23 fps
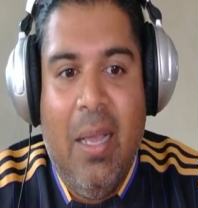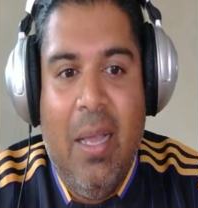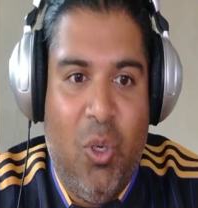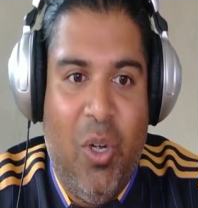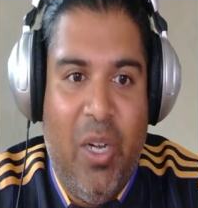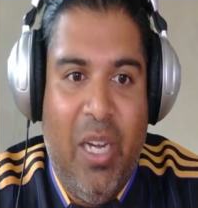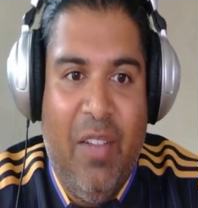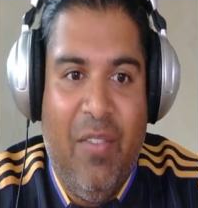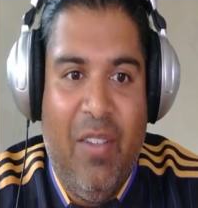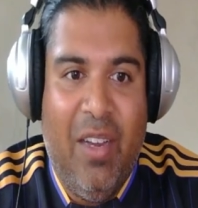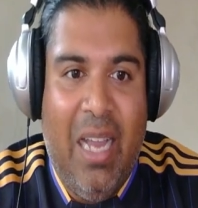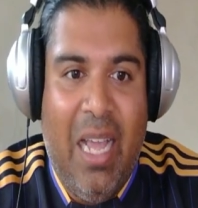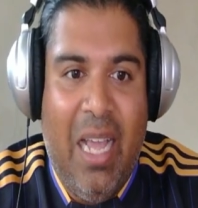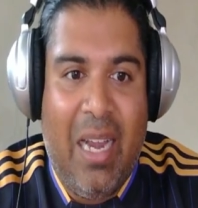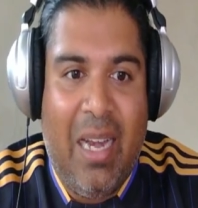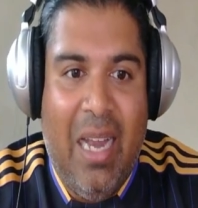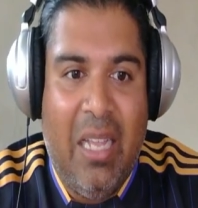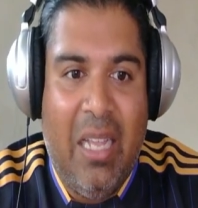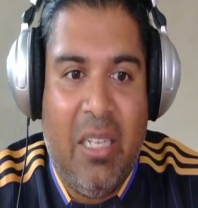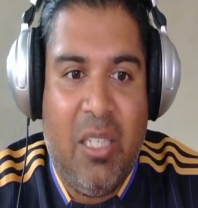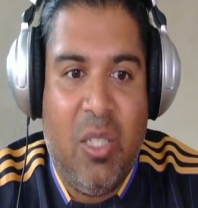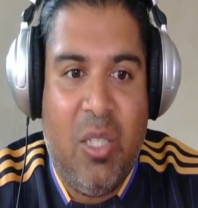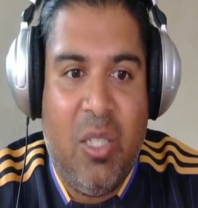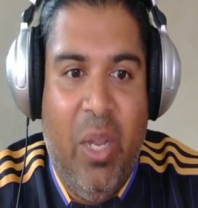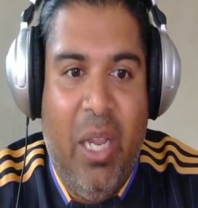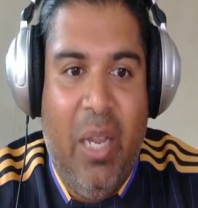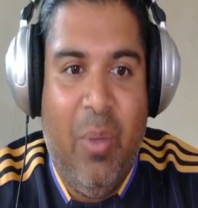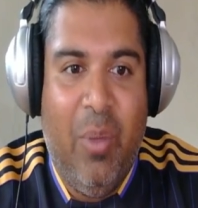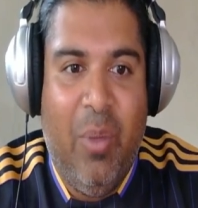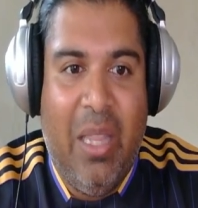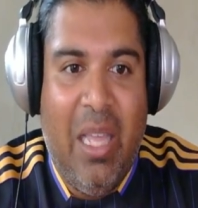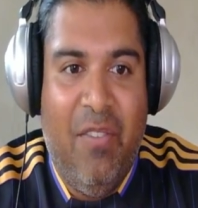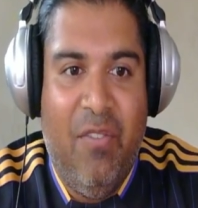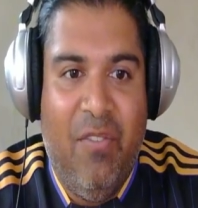And even like last week
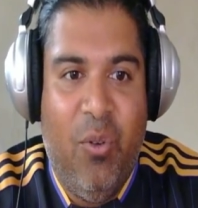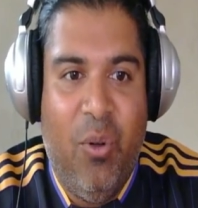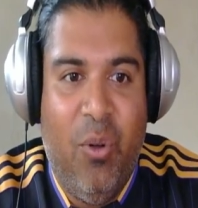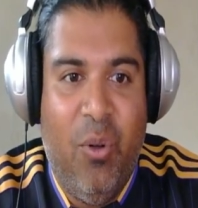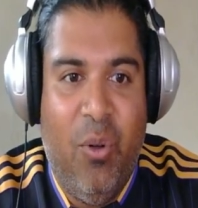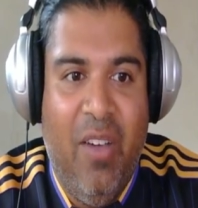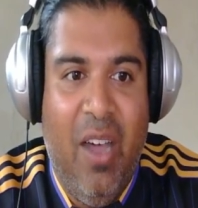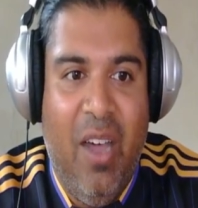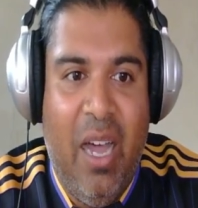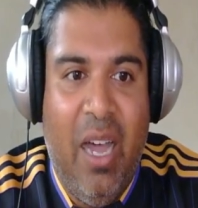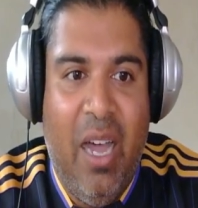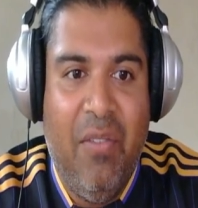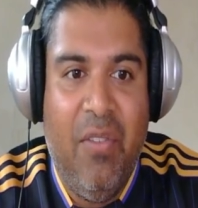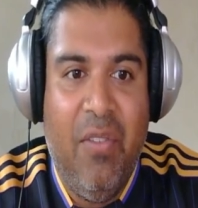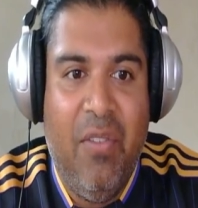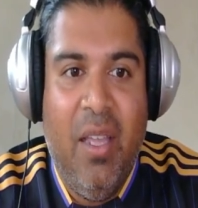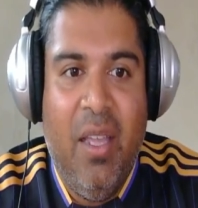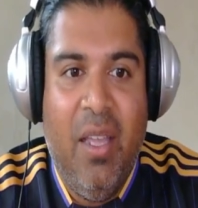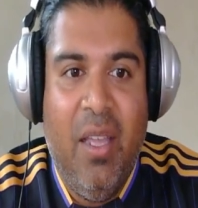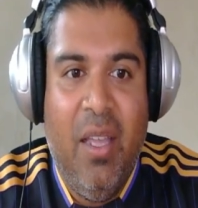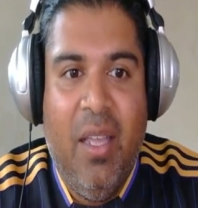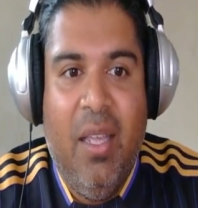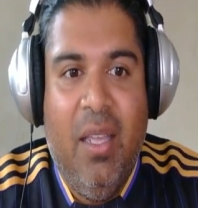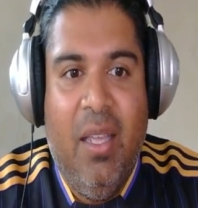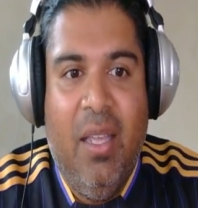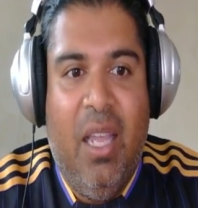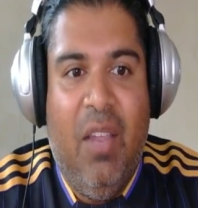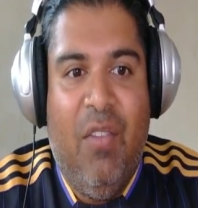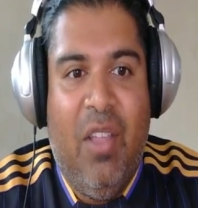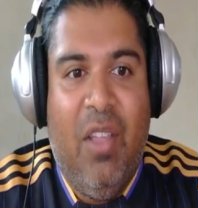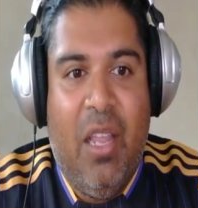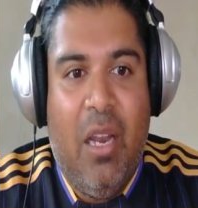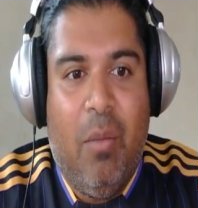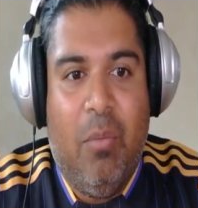with their 45,
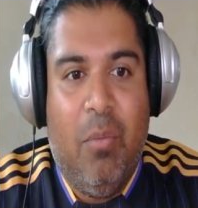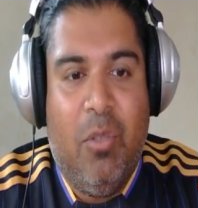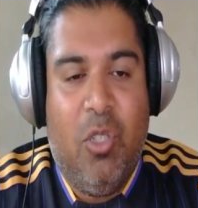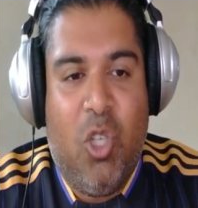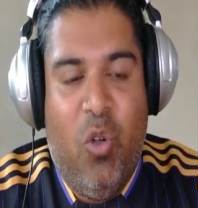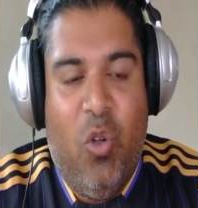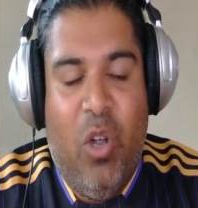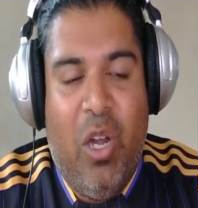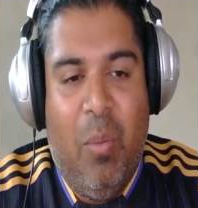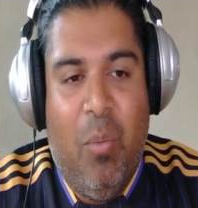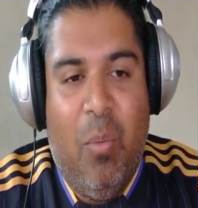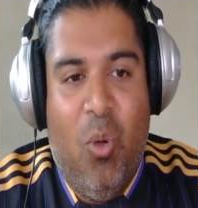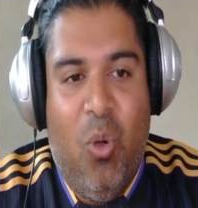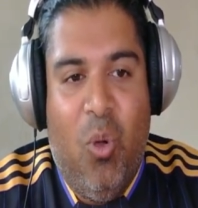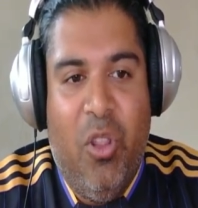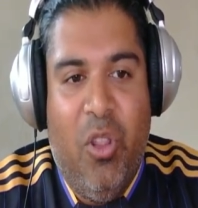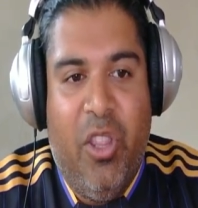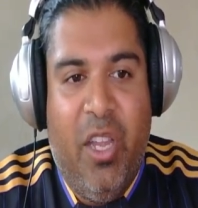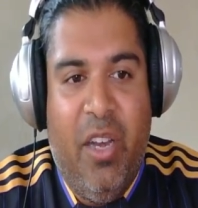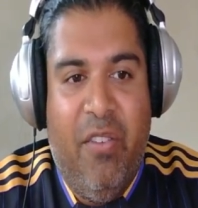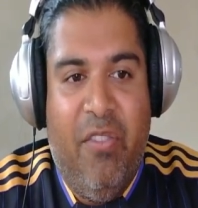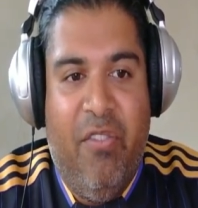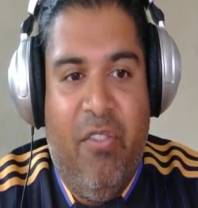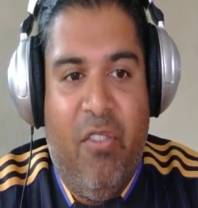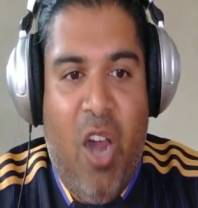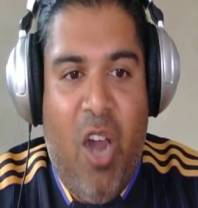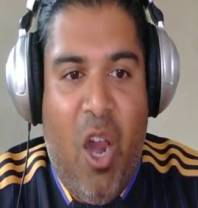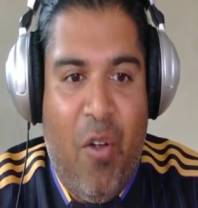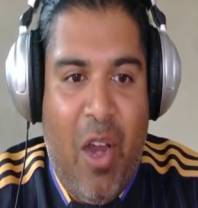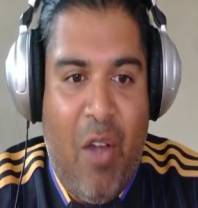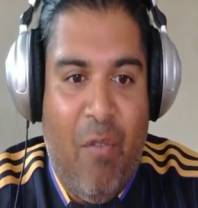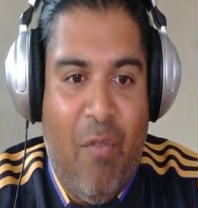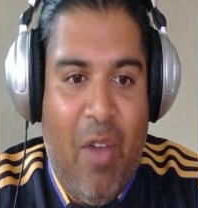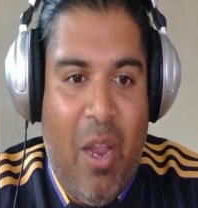even ended up scoring more than
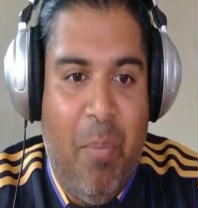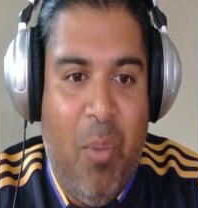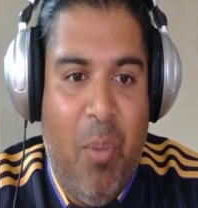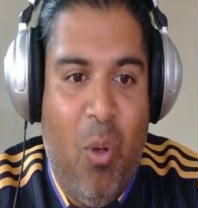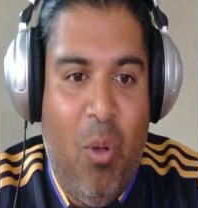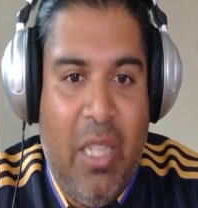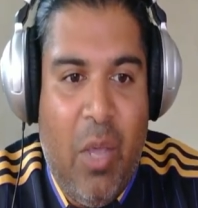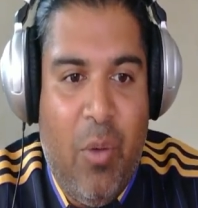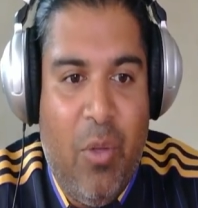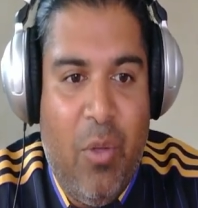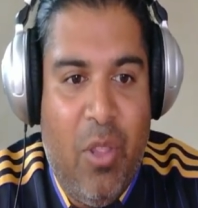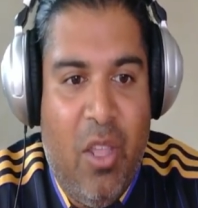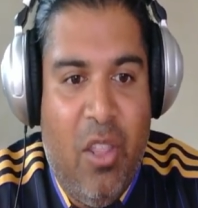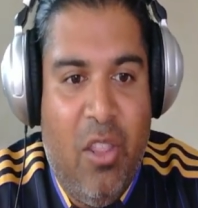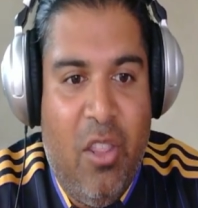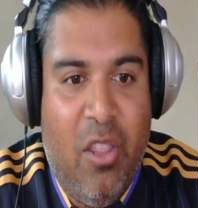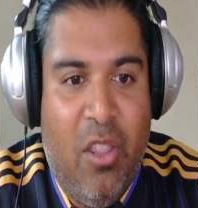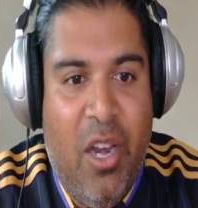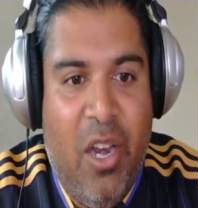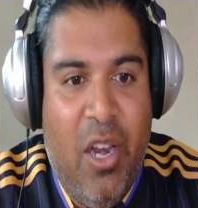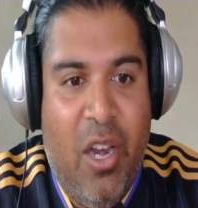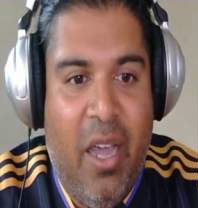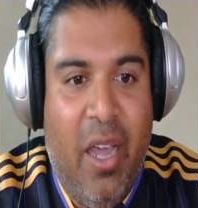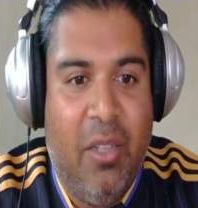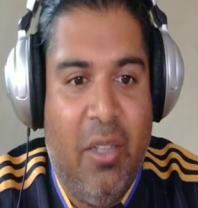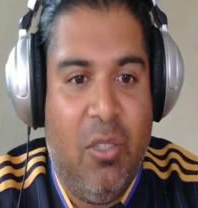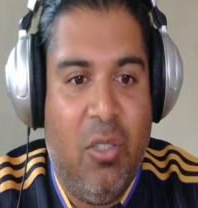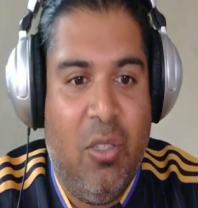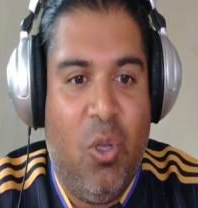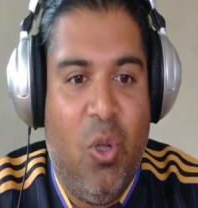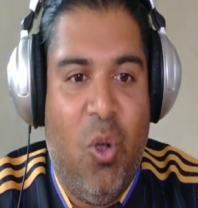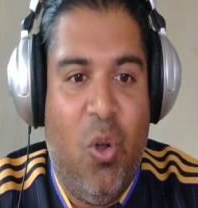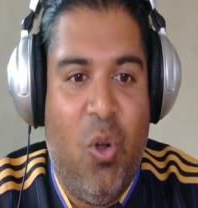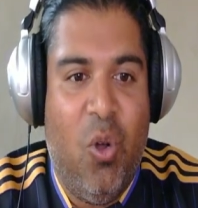Ferrari and Red Bull. They were the third highest
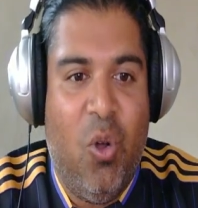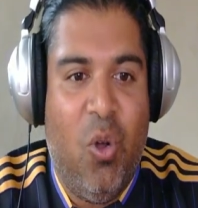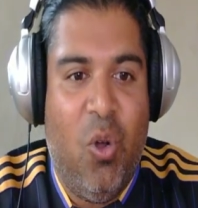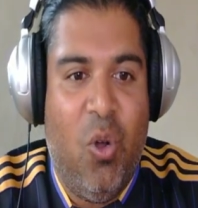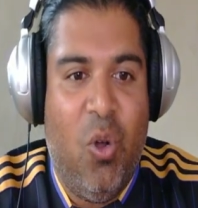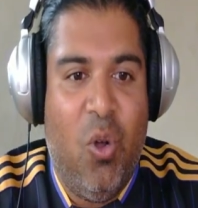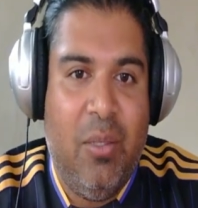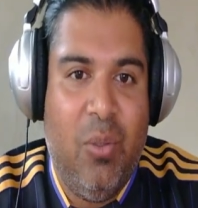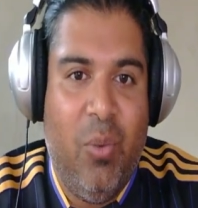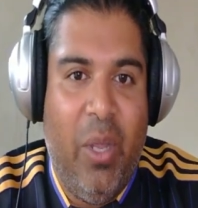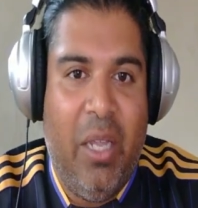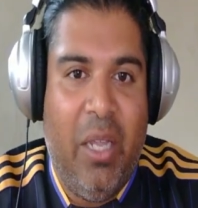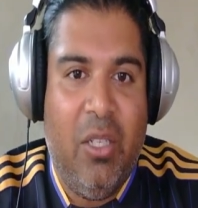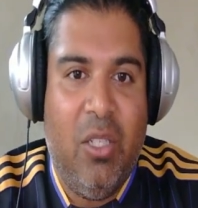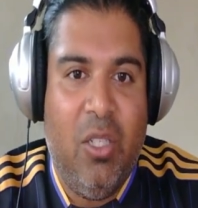scorer last week.